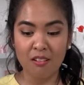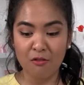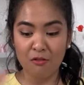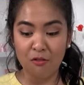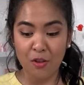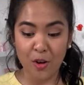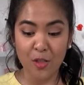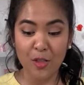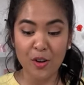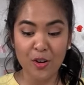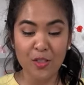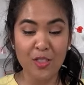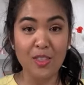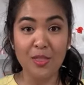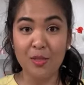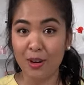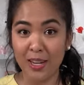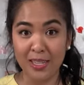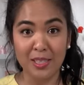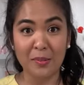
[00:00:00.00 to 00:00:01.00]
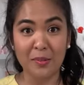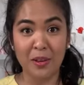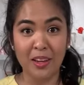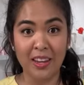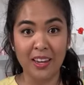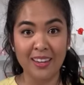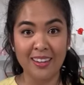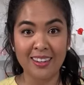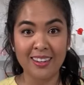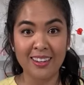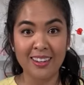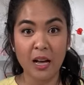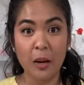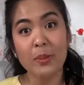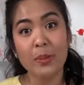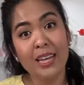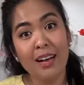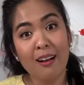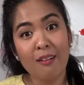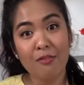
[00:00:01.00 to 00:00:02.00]
further than the recipe. I
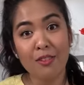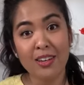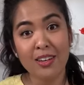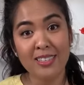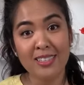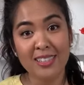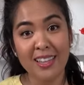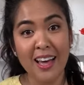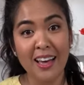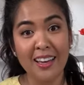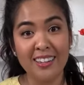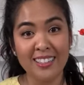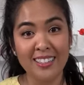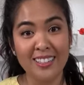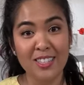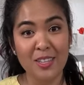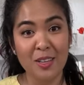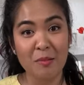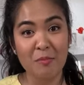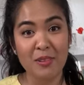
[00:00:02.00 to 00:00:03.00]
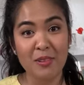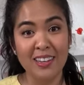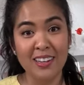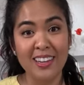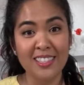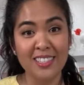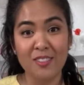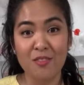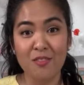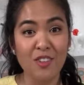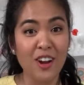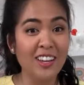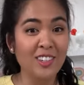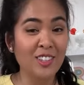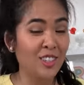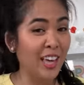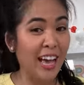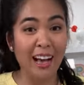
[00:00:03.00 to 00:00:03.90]
mean, how fun is that? It's gonna be nice and fresh. The